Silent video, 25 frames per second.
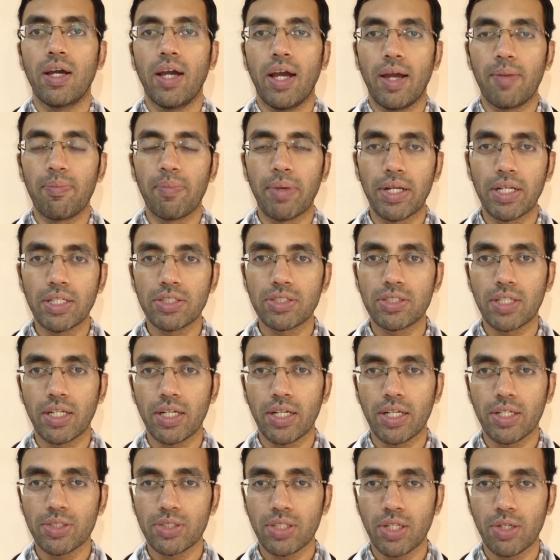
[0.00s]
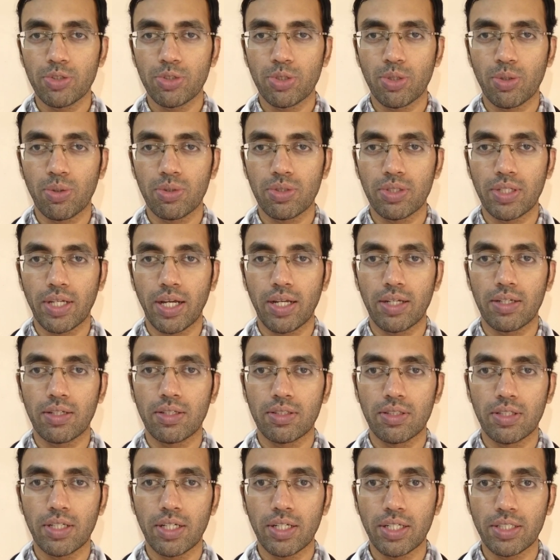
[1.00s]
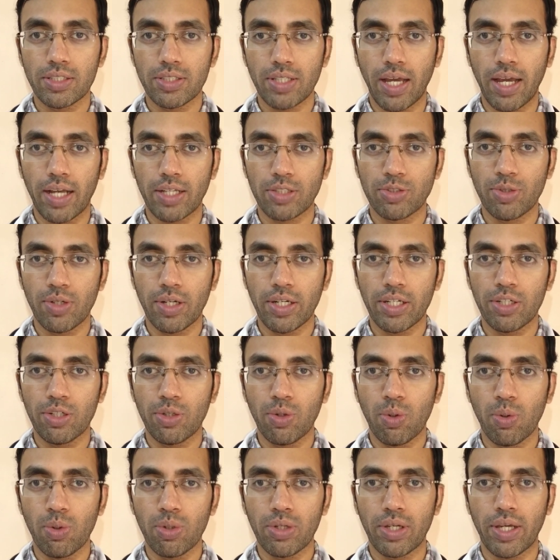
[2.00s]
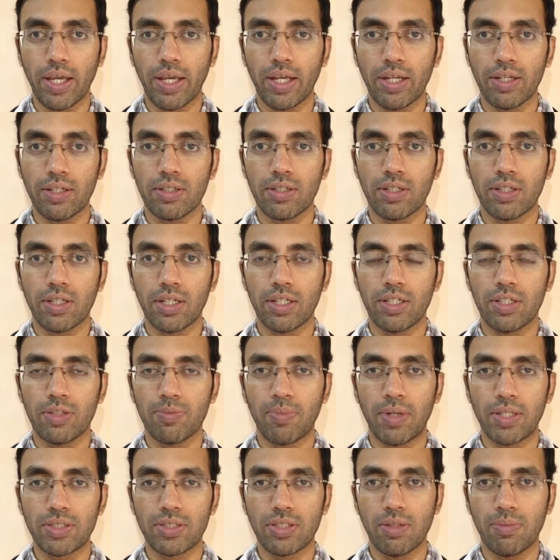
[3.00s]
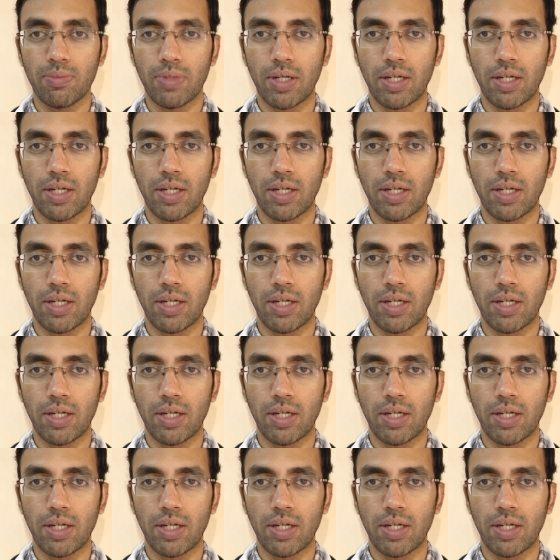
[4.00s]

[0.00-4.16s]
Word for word: And many studies have shown that there is actually no gain in muscle